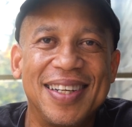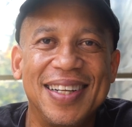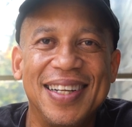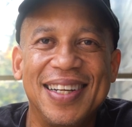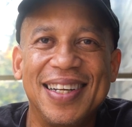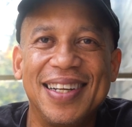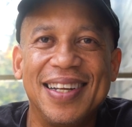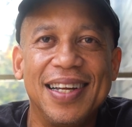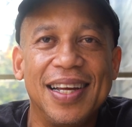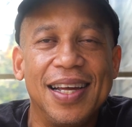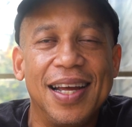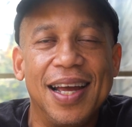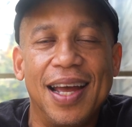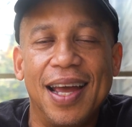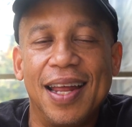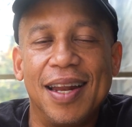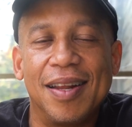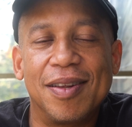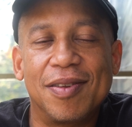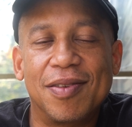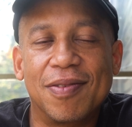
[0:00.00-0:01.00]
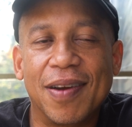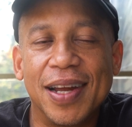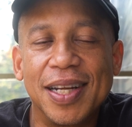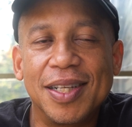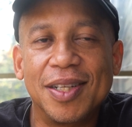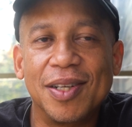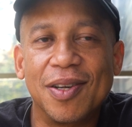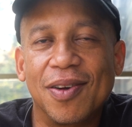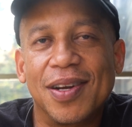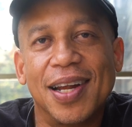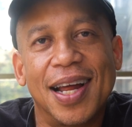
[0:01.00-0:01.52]
and it's
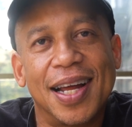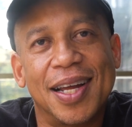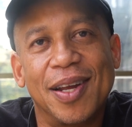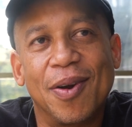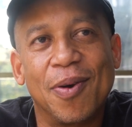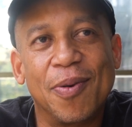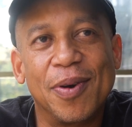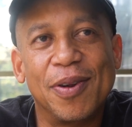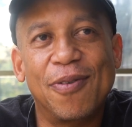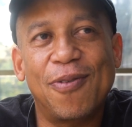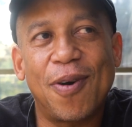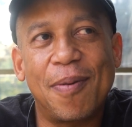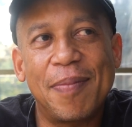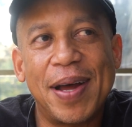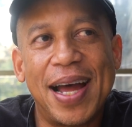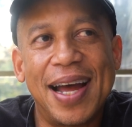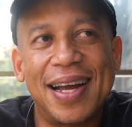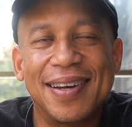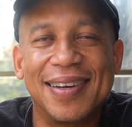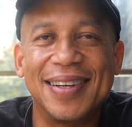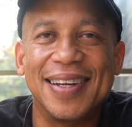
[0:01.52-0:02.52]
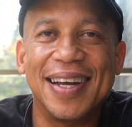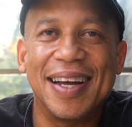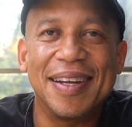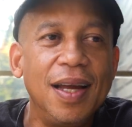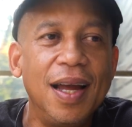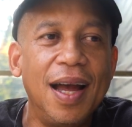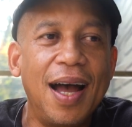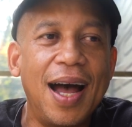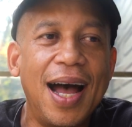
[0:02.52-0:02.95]
great to know that I can always fall back on that.